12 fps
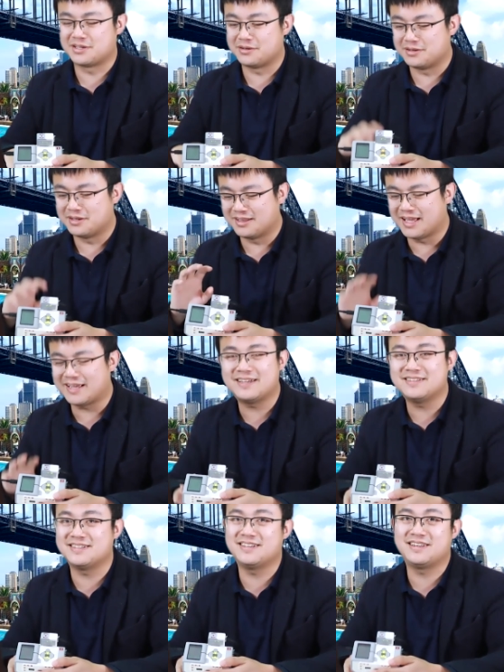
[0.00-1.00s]
So like I
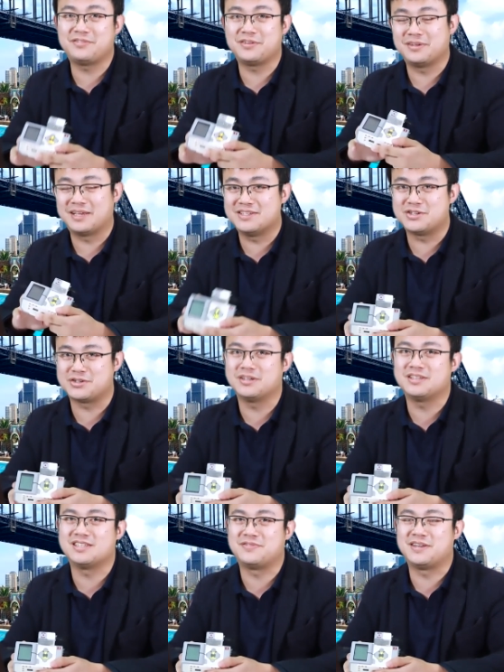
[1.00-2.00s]
said, if you enjoyed
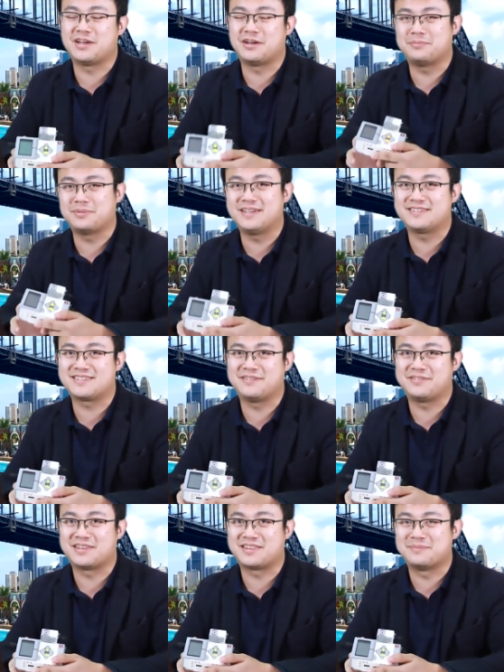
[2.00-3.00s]
this video, please give
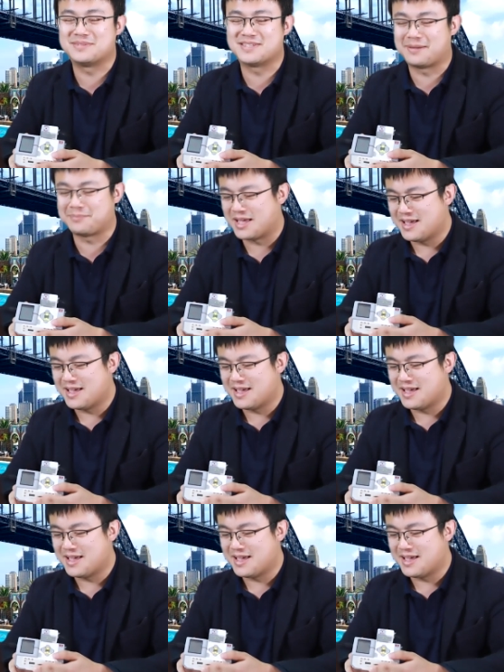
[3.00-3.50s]
it a thumbs up.